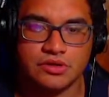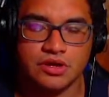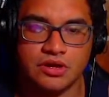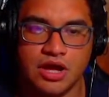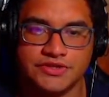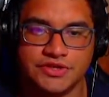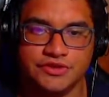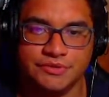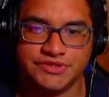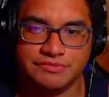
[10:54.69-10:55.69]
And also,
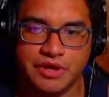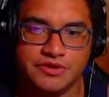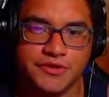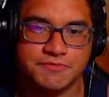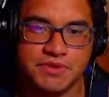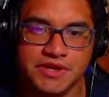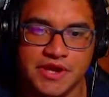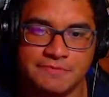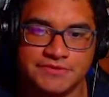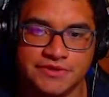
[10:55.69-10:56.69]
there were some unused
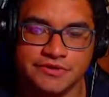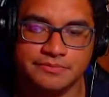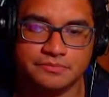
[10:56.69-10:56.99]
minigames, too.